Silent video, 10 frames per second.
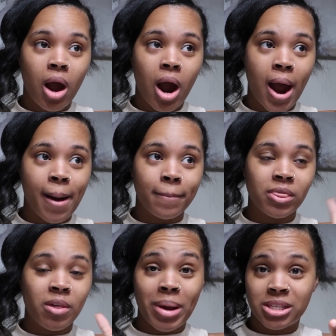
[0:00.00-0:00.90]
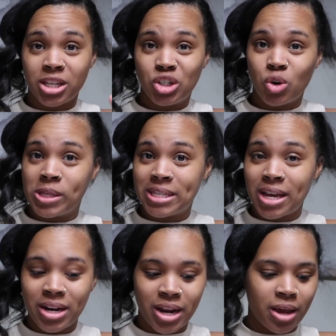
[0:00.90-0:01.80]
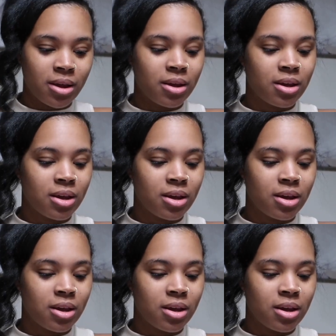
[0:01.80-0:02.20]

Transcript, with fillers: um, the message on Sunday.